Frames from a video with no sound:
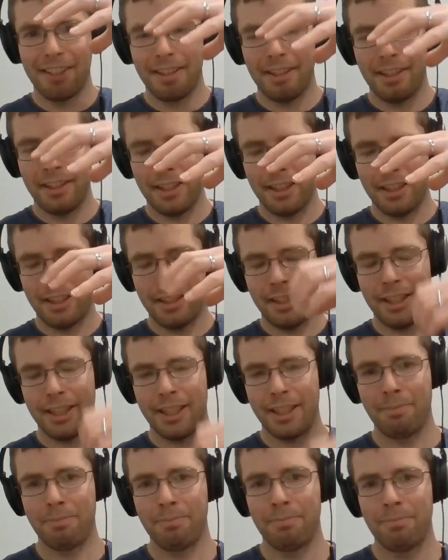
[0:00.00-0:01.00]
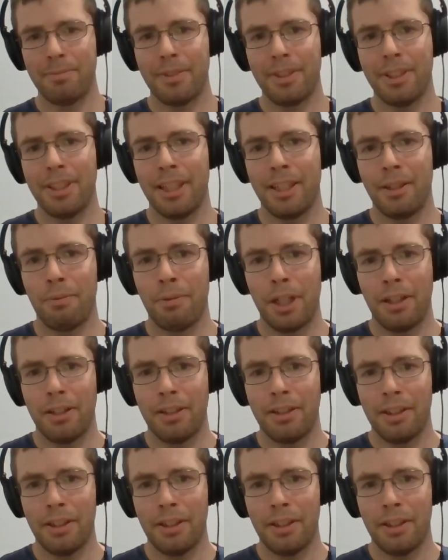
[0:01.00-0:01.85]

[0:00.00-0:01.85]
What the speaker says: the